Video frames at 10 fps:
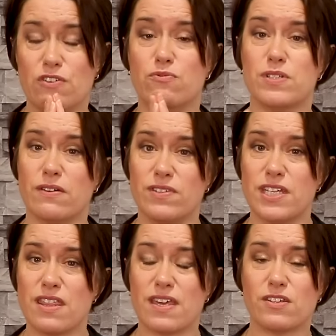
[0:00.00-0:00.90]
So from
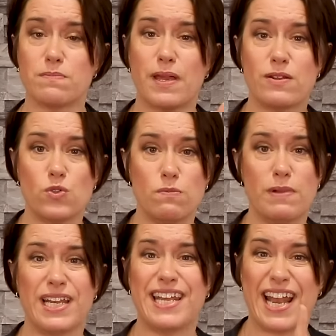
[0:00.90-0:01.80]
£78,000 to £1
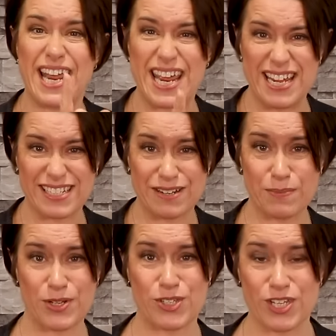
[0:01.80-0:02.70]
million, and he is going to
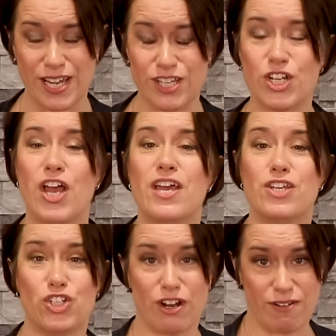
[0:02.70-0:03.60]
be on stage
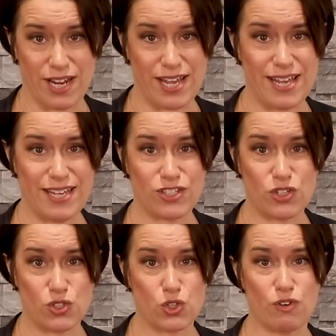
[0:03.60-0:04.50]
sharing his
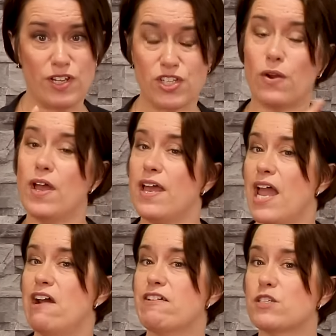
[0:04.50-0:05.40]
story. So
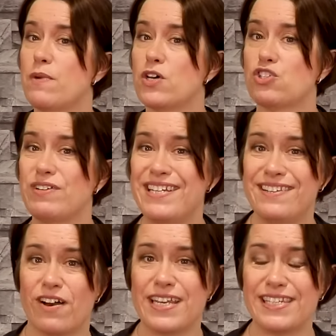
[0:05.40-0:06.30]
ARX Mastery,
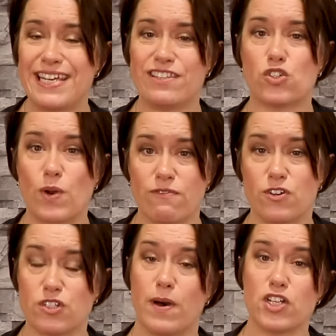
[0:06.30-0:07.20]
19th to
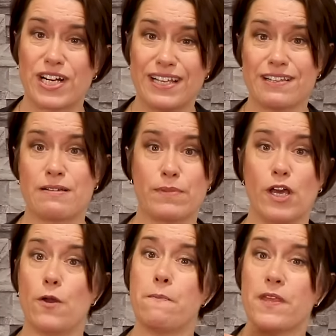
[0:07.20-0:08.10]
21st of March. Click the link
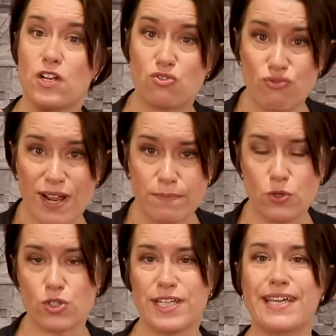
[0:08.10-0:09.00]
below. Grab
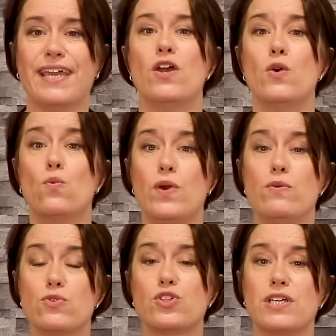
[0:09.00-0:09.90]
your ticket. We
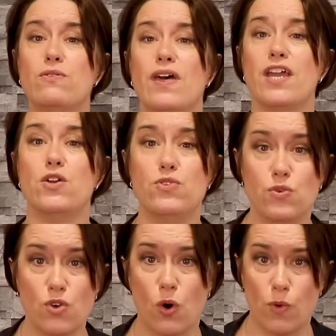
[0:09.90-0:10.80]
will see you there. You do
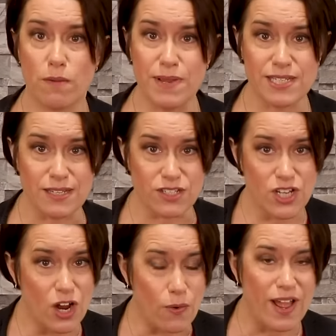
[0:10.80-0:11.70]
not want to miss it. So